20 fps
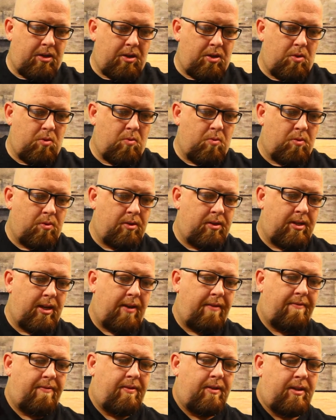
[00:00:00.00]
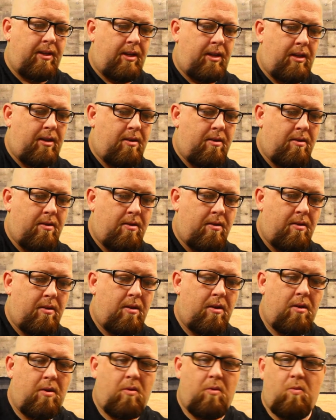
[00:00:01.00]
You will definitely
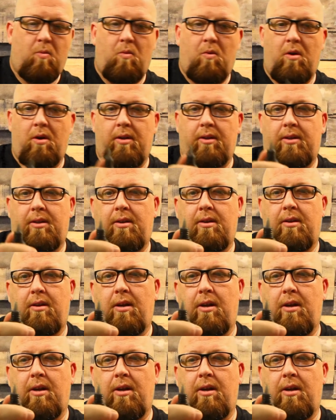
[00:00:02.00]
want